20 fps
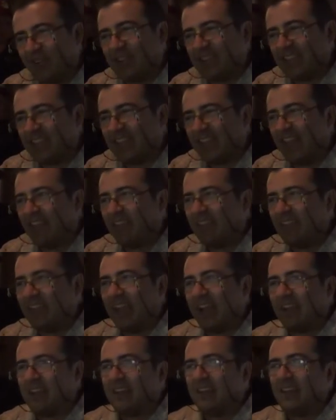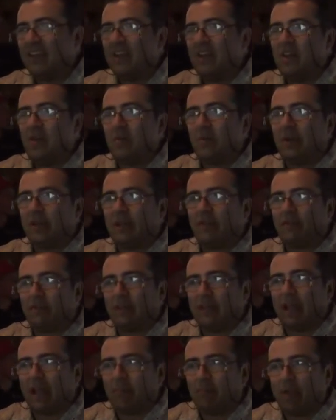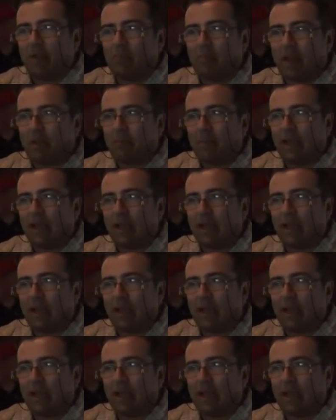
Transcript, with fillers: that, yeah. but definitely, yeah. Me and Mike